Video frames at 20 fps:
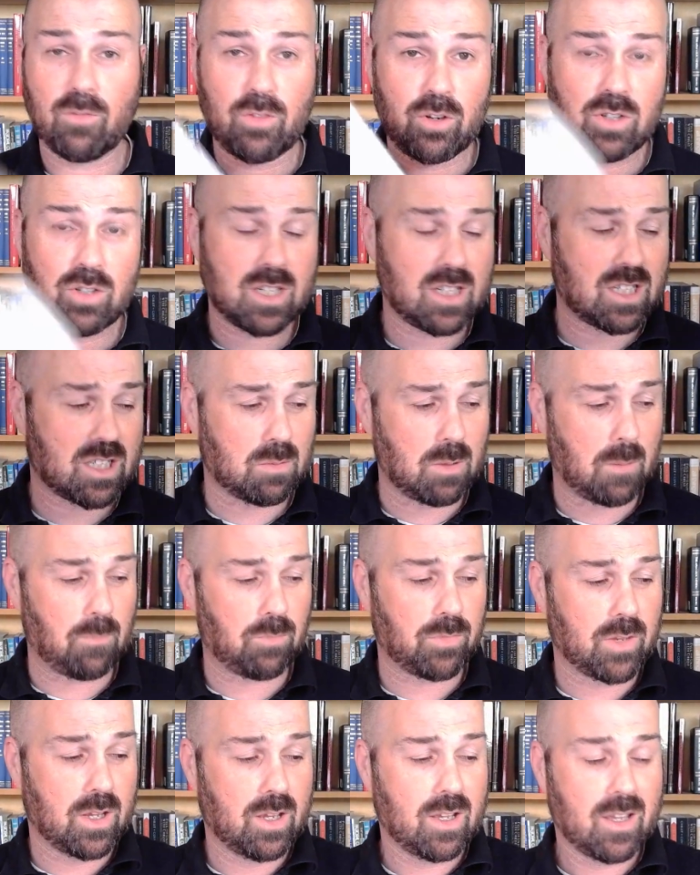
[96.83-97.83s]
the New Testament,
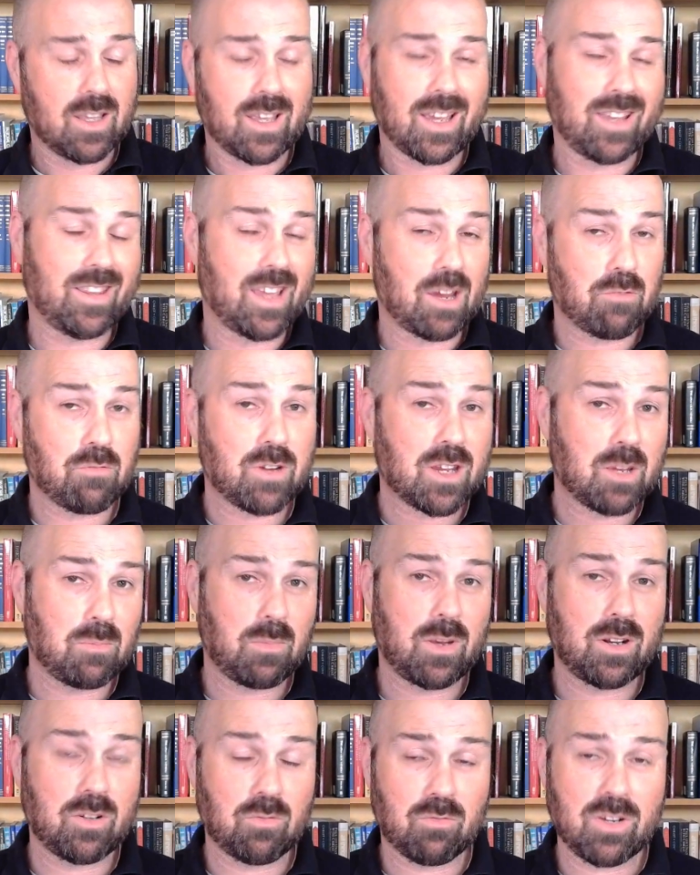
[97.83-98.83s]
and they
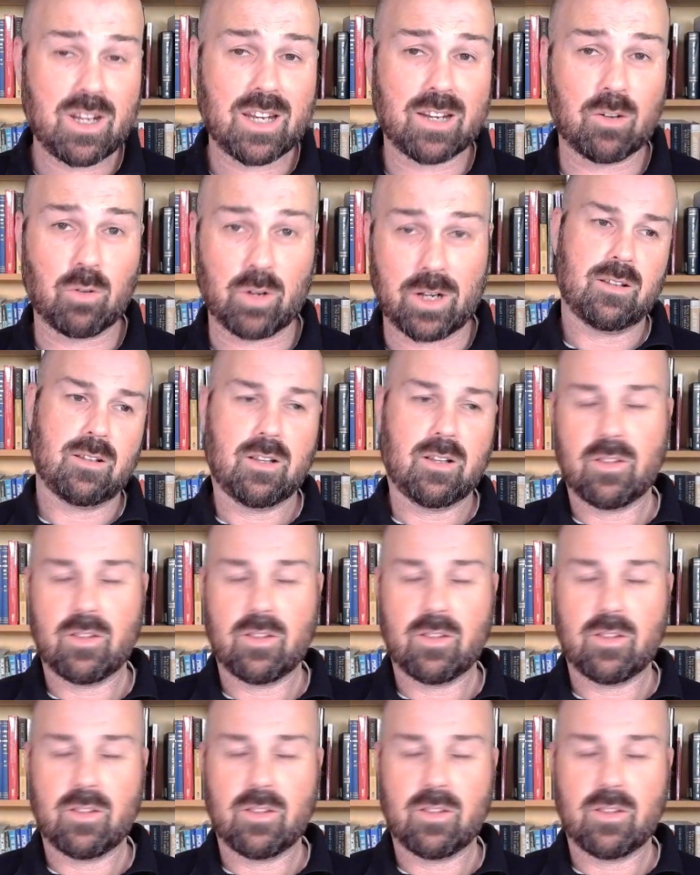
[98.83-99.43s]
recommend a reading order.